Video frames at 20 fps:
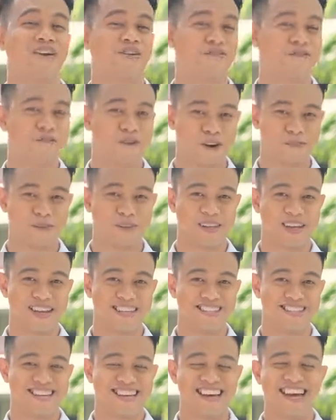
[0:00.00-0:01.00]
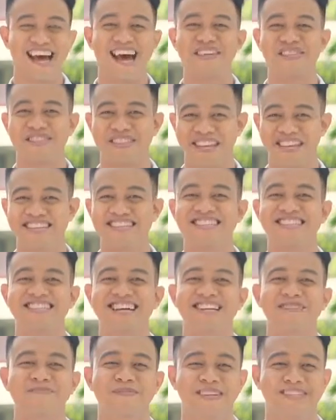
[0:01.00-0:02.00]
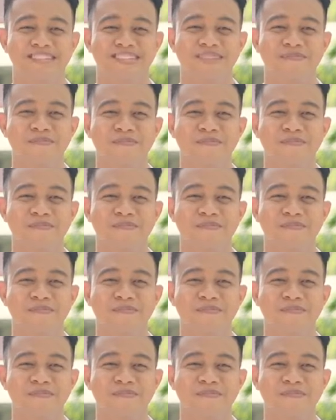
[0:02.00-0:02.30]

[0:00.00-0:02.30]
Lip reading: formulate a thesis statement,